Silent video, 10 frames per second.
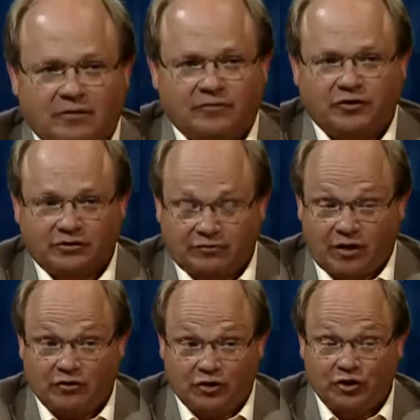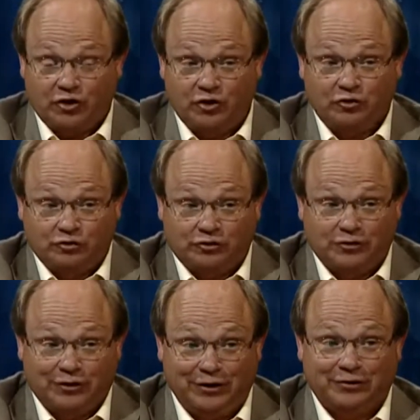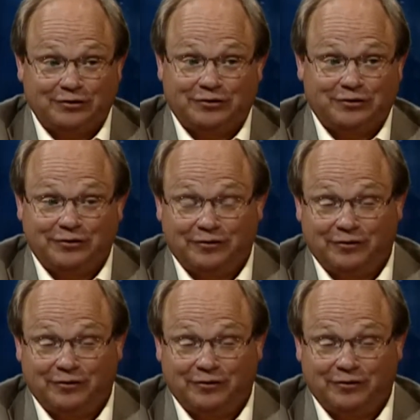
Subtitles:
Well, first of all, the good news is